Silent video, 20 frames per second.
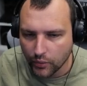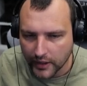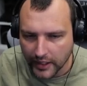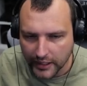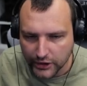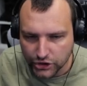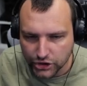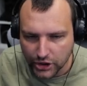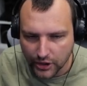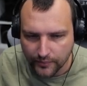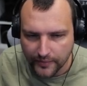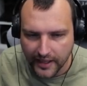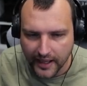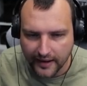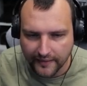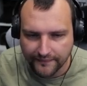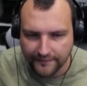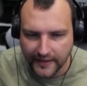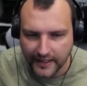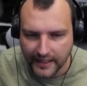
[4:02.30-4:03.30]
rush, we
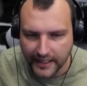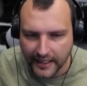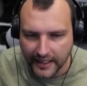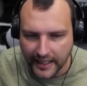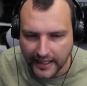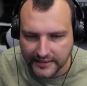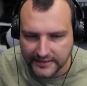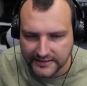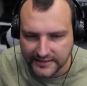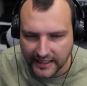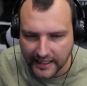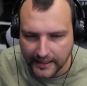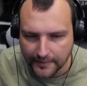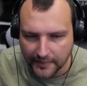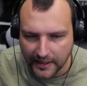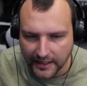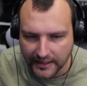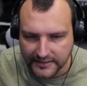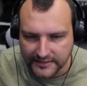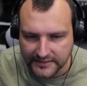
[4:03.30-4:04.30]
are feeling
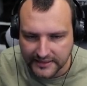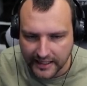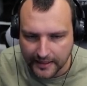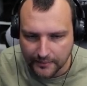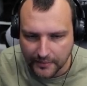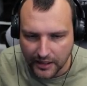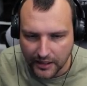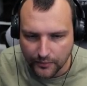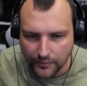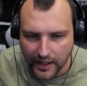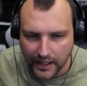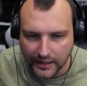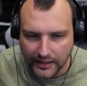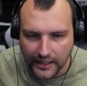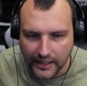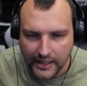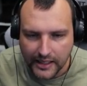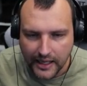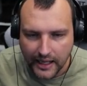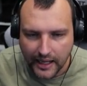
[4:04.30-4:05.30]
extremely, extremely well
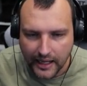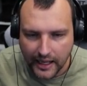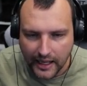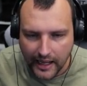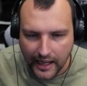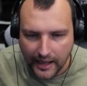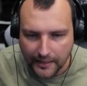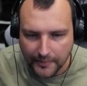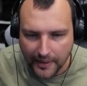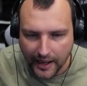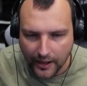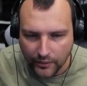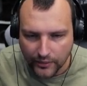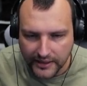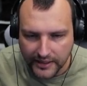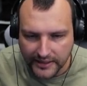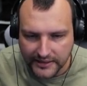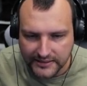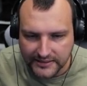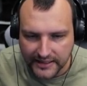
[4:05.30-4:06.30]
about
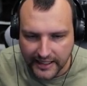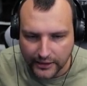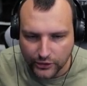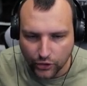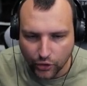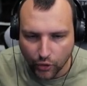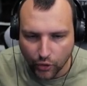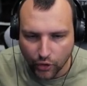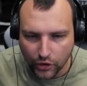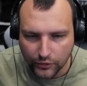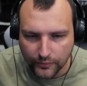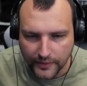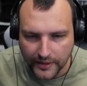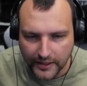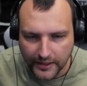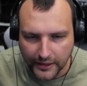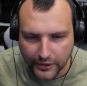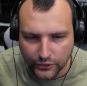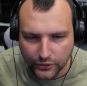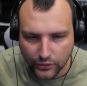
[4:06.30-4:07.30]
this, and all we
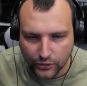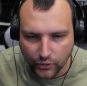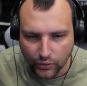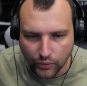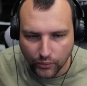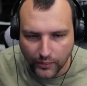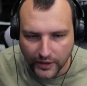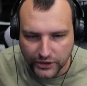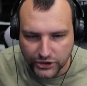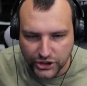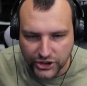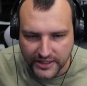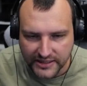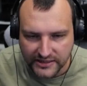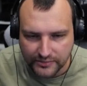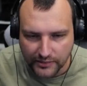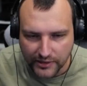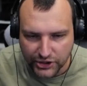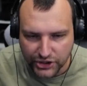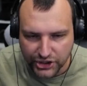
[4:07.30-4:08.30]
need to do, watch this
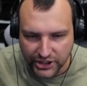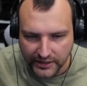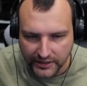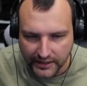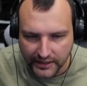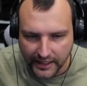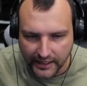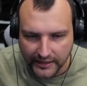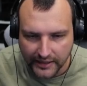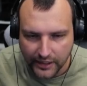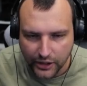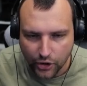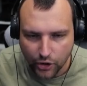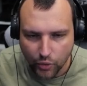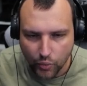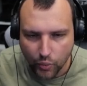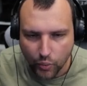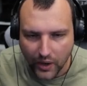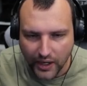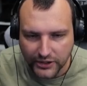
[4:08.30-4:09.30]
machine gun.
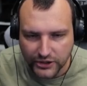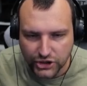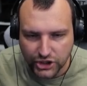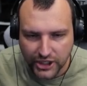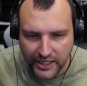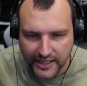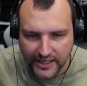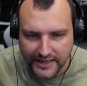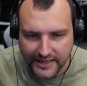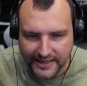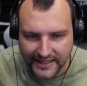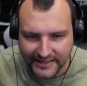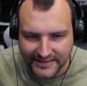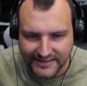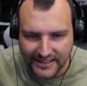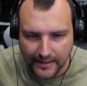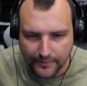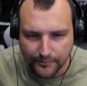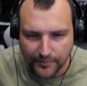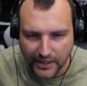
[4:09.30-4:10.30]
Watch
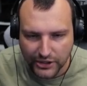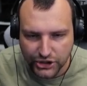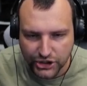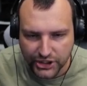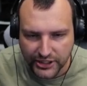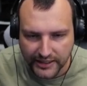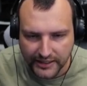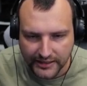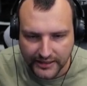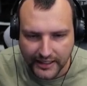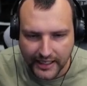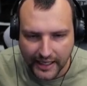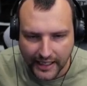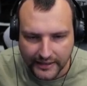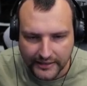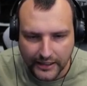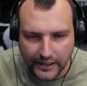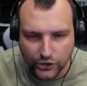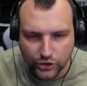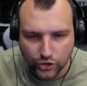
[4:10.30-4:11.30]
this machine
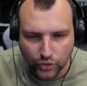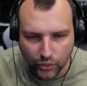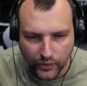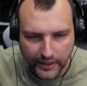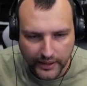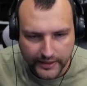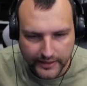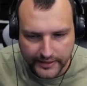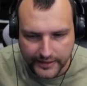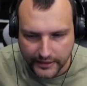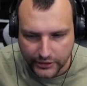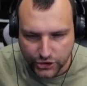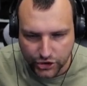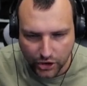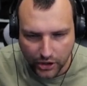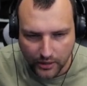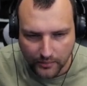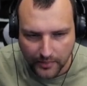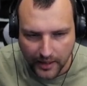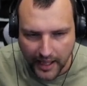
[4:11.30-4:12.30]
gun doing the
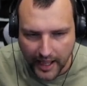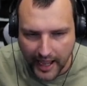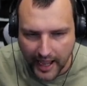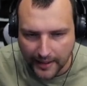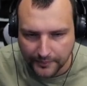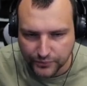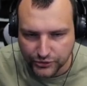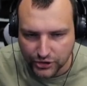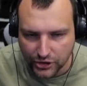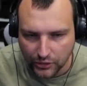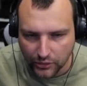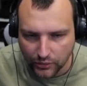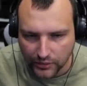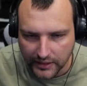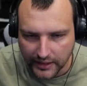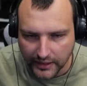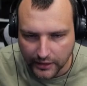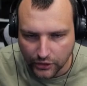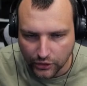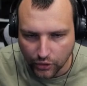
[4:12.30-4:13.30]
job.
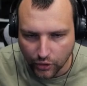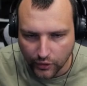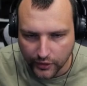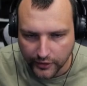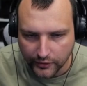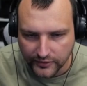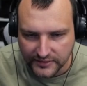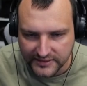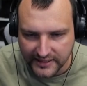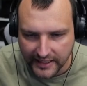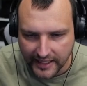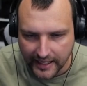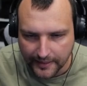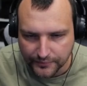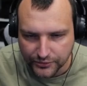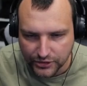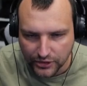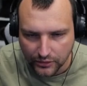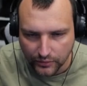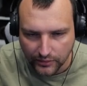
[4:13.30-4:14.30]
Absolutely glorious and
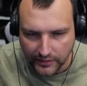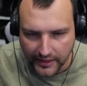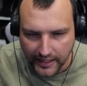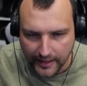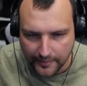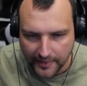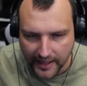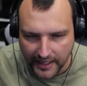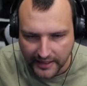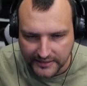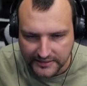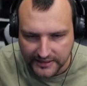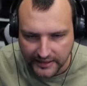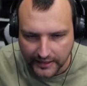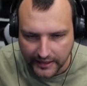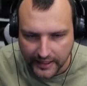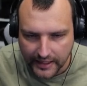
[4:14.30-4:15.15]
absolutely amazing.